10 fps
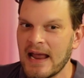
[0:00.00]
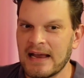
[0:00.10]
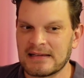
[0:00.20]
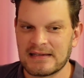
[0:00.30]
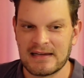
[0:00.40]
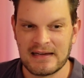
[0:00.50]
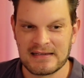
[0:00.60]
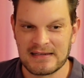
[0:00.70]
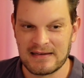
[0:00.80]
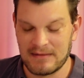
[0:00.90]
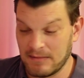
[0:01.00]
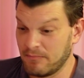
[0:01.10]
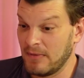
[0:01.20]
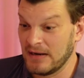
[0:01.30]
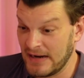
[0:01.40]
It's a
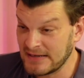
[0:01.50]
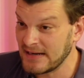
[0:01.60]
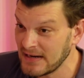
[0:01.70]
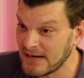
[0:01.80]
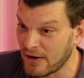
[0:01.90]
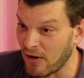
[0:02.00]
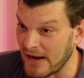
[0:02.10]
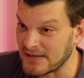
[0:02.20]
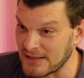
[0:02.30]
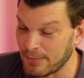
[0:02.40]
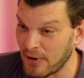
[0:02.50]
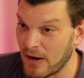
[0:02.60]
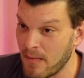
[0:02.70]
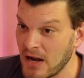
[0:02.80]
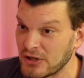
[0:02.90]
identity crisis
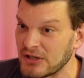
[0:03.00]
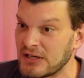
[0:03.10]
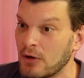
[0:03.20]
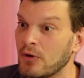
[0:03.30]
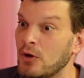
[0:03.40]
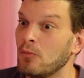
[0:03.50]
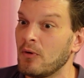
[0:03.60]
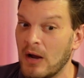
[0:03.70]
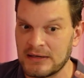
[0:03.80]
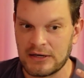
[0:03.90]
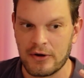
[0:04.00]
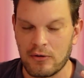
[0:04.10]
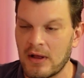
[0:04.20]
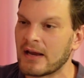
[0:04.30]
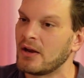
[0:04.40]
pretty much until
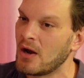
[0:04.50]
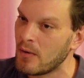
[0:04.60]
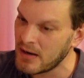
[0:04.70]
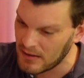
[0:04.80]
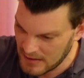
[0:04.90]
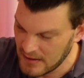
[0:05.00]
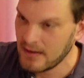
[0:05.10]
you're like, you know what?